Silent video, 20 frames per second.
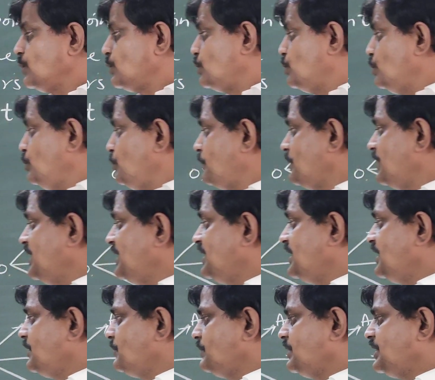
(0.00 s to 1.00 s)

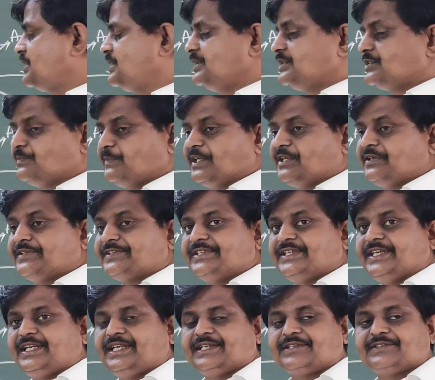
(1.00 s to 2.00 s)
Coplanar vectors, because they
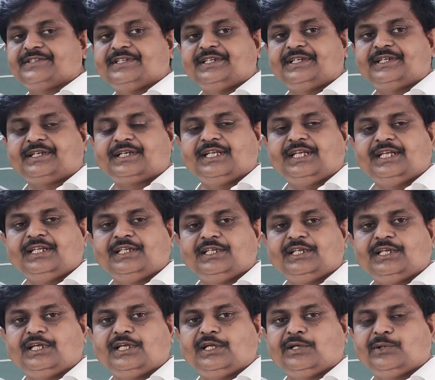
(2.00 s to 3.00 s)
are exerting
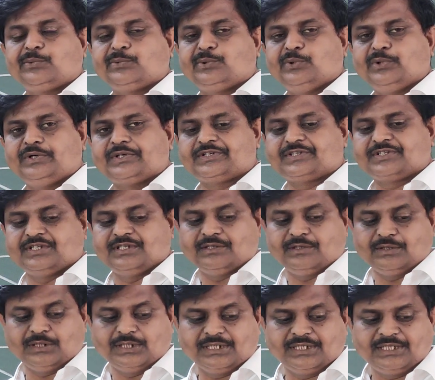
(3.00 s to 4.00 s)
the force
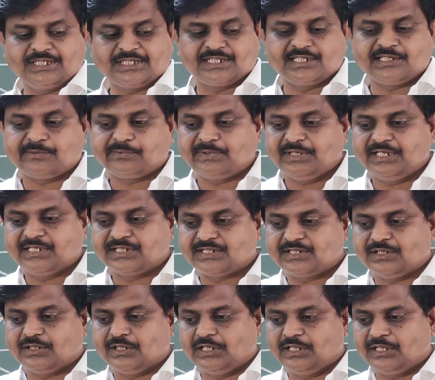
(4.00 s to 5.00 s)
on the surface
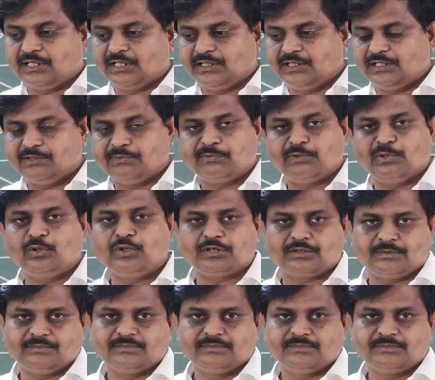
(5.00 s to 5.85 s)
or on the floor.